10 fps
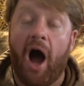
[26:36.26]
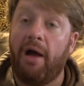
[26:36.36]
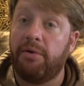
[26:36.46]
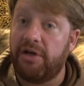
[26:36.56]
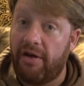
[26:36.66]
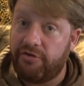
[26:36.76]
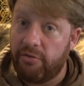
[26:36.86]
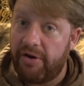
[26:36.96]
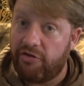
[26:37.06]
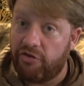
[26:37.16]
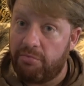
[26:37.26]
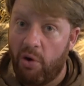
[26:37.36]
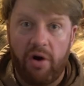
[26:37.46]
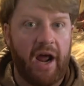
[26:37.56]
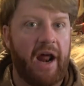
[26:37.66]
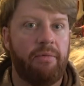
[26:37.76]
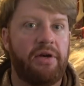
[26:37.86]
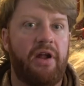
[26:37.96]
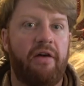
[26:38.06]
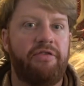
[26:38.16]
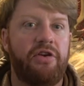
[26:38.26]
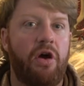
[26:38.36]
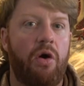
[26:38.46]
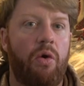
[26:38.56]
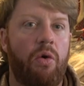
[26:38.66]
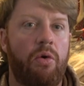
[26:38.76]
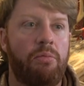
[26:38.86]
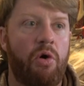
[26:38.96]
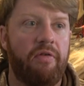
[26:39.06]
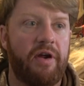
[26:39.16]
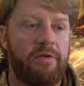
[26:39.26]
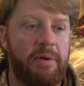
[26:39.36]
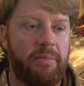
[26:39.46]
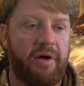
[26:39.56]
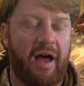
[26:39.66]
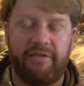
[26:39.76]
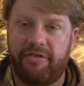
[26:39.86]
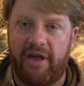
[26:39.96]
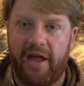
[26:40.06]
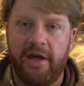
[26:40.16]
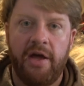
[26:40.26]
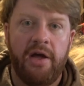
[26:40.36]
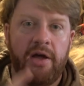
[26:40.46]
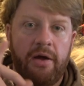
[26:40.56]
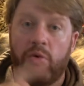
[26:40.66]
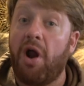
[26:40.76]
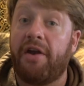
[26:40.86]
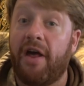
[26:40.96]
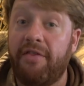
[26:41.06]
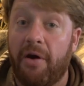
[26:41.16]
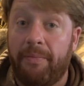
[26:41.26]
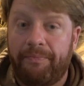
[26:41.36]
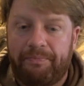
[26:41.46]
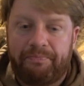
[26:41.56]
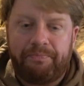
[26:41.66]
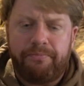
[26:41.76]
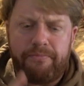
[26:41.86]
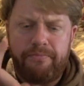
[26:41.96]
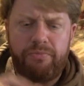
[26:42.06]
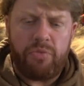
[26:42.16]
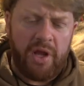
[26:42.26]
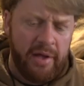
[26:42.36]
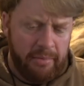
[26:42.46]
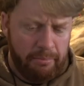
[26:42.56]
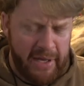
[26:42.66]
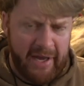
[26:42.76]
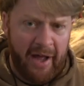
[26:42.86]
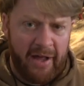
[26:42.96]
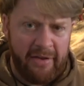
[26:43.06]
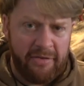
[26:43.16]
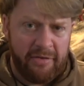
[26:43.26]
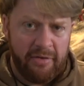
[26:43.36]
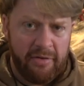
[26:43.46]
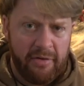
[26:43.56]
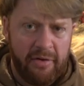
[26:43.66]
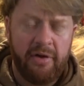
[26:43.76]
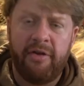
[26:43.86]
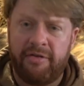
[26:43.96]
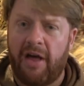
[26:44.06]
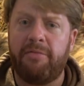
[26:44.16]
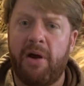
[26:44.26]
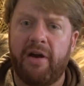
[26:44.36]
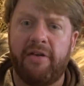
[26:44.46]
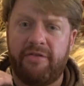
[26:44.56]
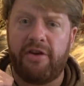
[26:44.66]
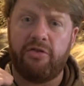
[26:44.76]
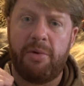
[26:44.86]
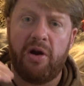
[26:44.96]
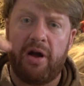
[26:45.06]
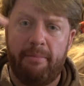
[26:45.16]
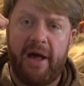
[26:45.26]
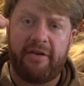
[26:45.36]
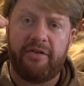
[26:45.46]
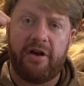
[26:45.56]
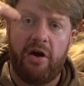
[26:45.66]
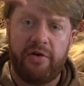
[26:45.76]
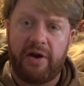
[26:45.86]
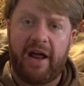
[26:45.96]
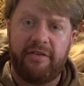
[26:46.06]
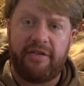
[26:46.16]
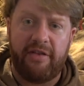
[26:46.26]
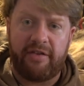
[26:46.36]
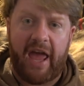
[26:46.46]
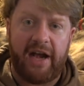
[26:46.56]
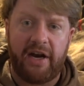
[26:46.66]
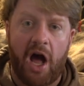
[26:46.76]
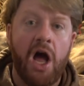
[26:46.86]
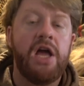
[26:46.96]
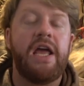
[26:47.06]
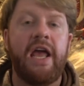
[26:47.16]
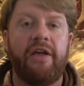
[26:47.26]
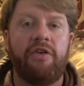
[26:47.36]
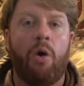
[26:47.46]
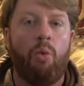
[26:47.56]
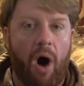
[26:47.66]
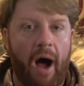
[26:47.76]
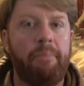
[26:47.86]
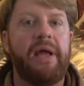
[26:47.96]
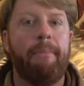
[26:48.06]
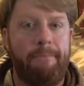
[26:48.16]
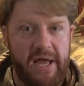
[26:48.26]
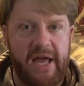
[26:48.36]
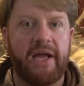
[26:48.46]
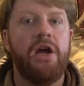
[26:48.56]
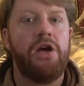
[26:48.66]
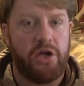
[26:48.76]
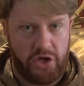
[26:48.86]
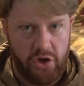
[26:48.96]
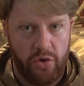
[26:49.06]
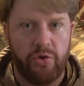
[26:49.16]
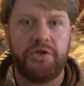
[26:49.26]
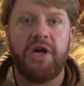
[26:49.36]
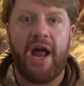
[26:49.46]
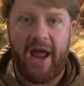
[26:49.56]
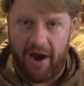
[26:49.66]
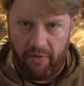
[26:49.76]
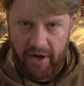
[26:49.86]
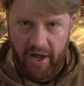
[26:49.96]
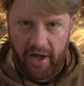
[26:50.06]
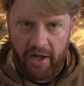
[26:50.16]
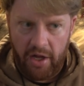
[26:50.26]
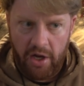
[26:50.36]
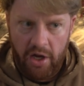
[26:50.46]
I would love to research more, and I would love to know more of what other people have to say. We're not done though, because South America, Central America, Mexico, United States, Canada is a whopping big, huge area